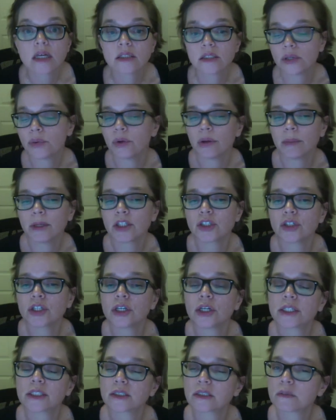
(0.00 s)
So you want to make sure
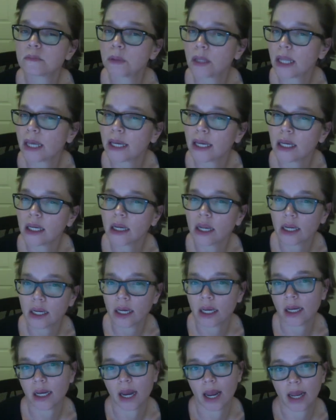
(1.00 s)
you explain and
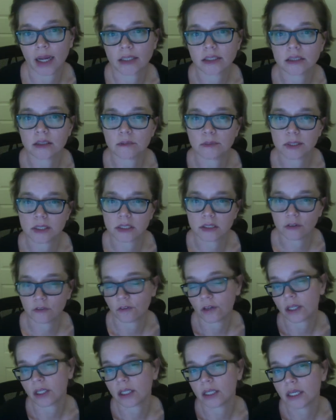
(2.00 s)
connect
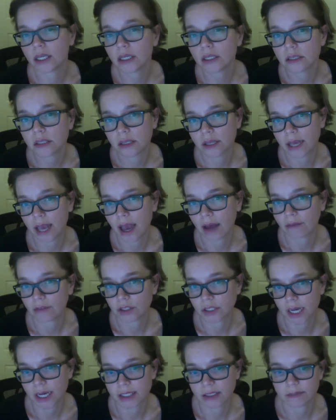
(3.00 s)
specifically to the
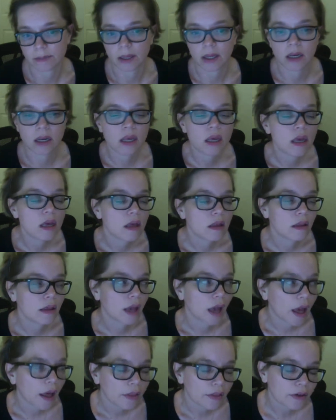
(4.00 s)
advertisement.
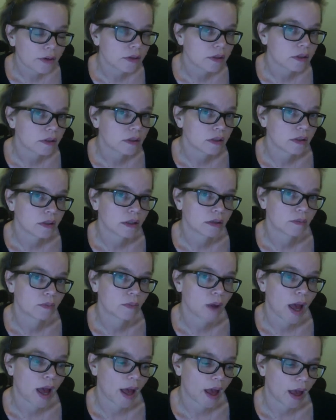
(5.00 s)
The other
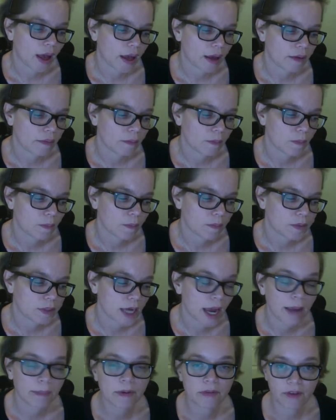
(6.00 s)

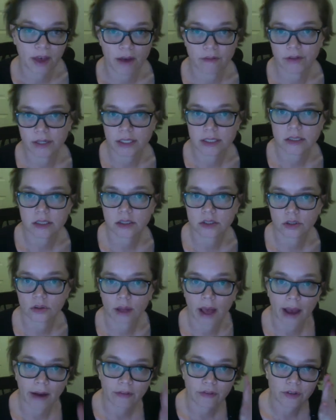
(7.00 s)
type of evidence that you'll
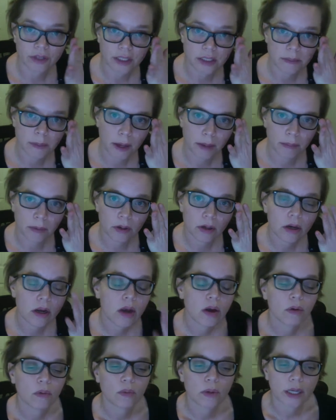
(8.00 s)
have for this paper
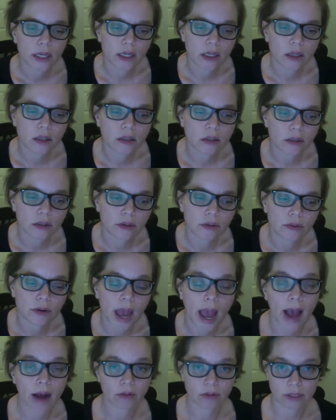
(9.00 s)
would include
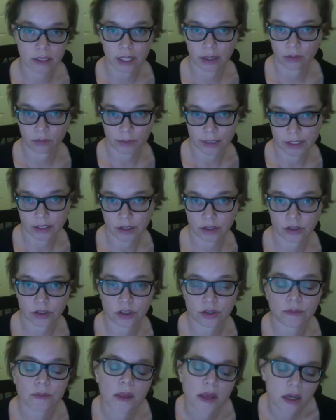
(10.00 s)
outside research.